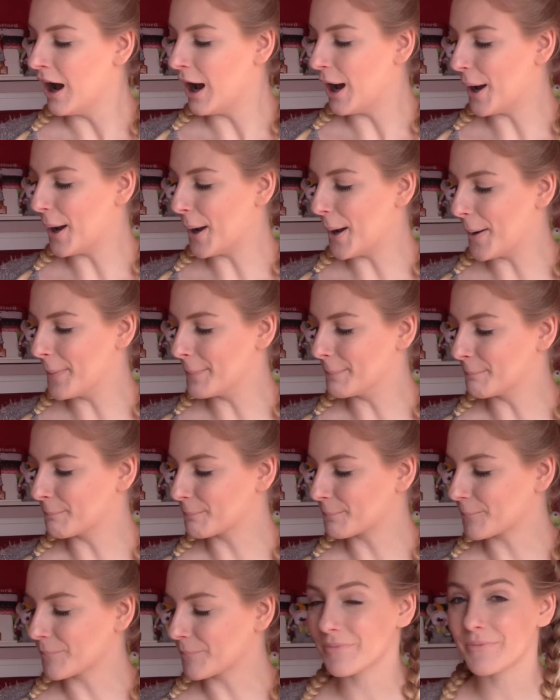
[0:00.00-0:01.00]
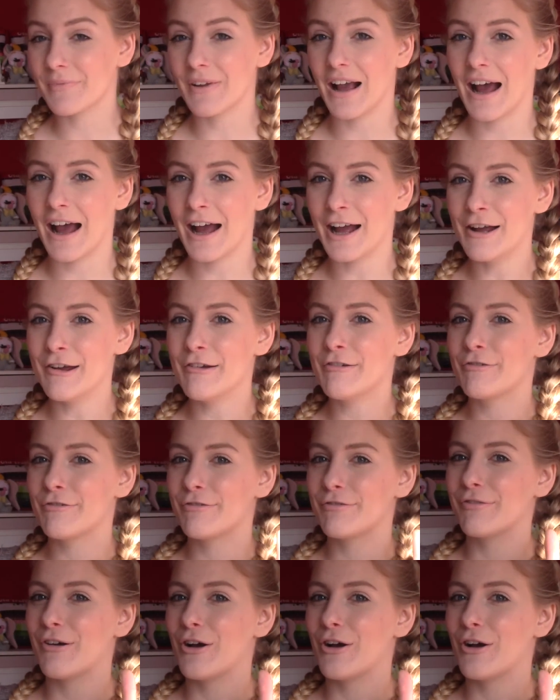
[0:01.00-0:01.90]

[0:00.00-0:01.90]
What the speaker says: I have